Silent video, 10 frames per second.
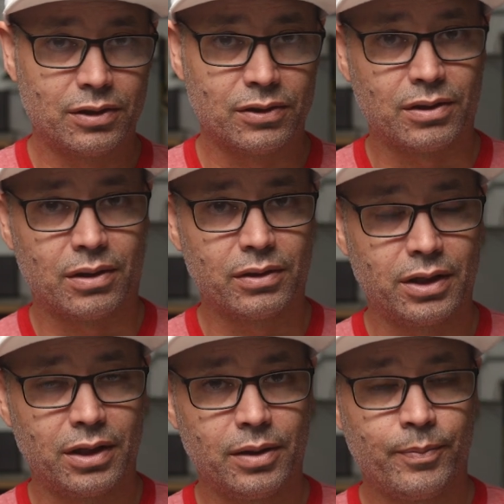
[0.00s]
inches tall
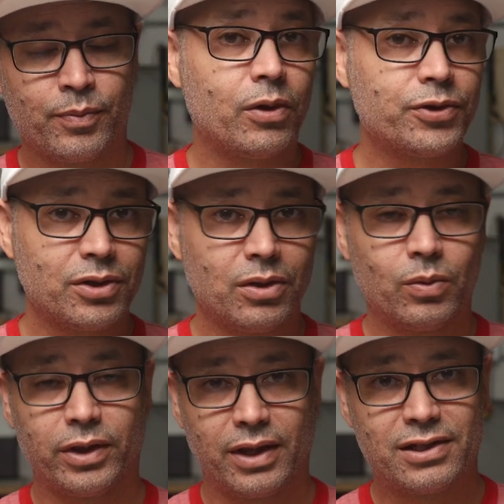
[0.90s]
here, also
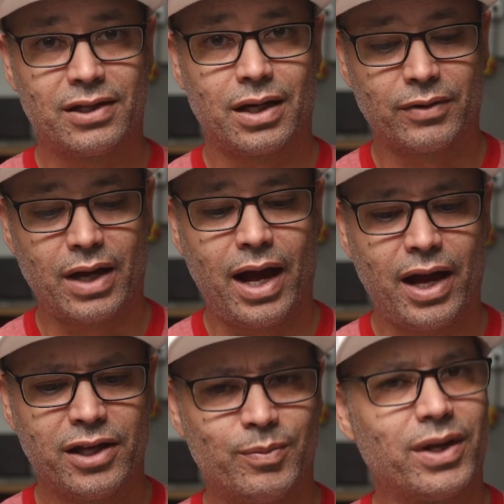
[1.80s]
with a set of
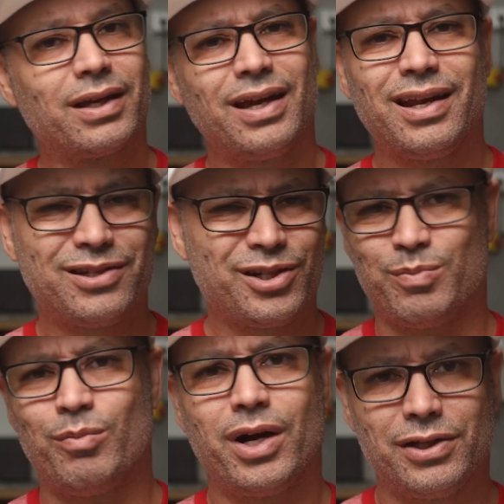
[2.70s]
guides, but again, it's
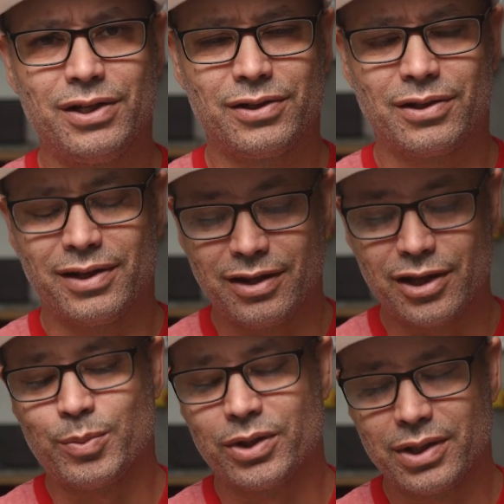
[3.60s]
just much easier in
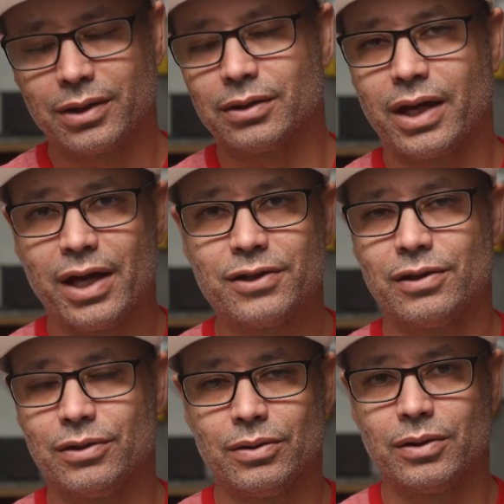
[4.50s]
this particular case
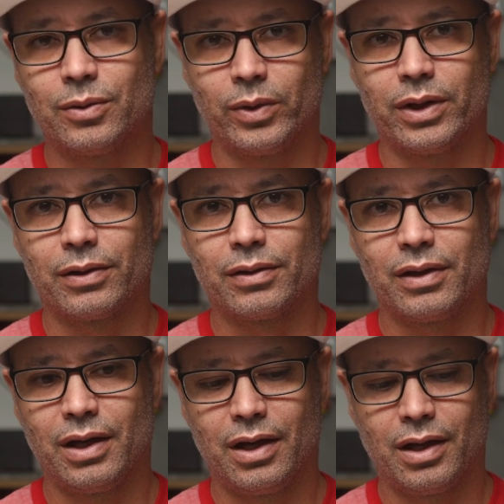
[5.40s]
to do it with
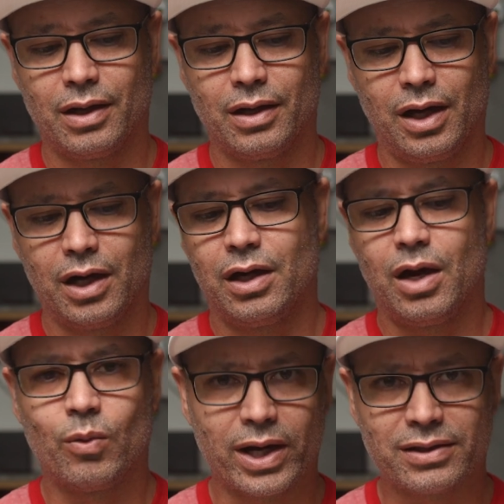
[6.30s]
a
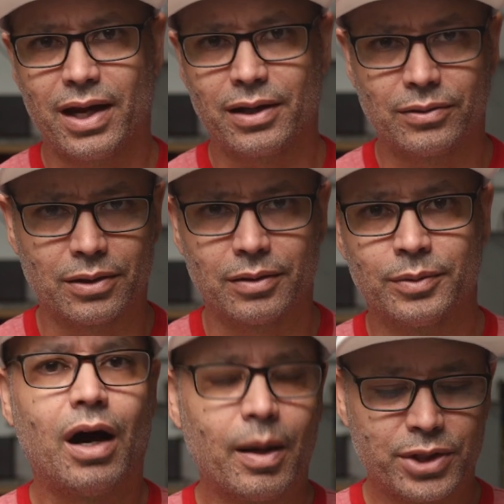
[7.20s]
rectangular
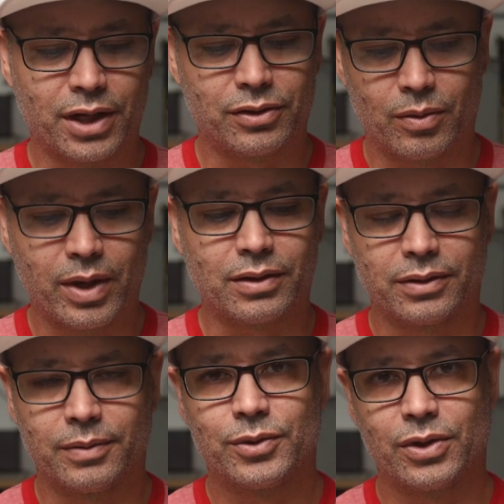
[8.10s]
object
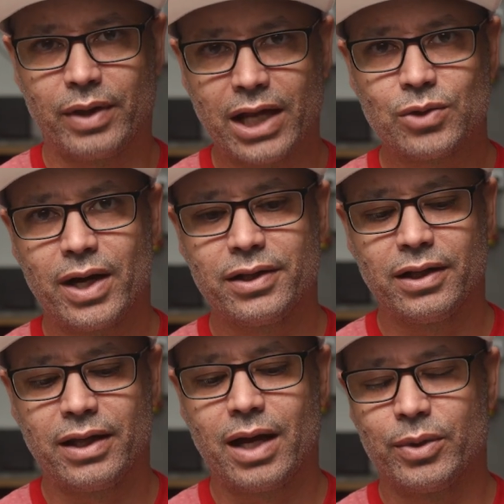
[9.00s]
directly. So that's why I
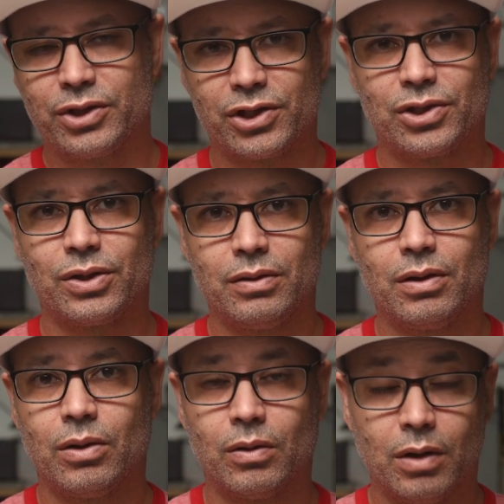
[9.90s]
did that, but just so you
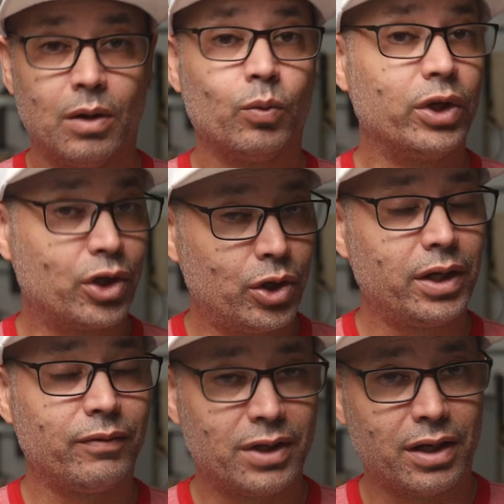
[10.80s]
know, we
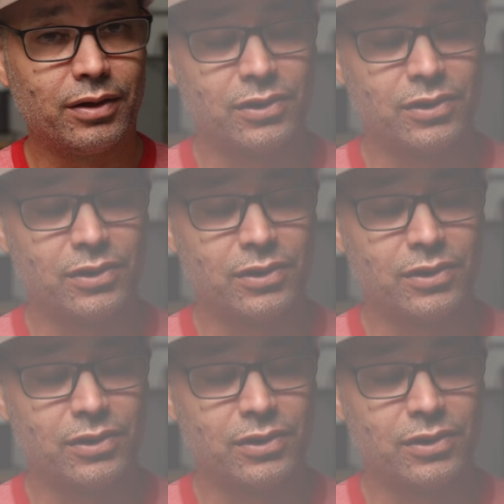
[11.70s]
could have done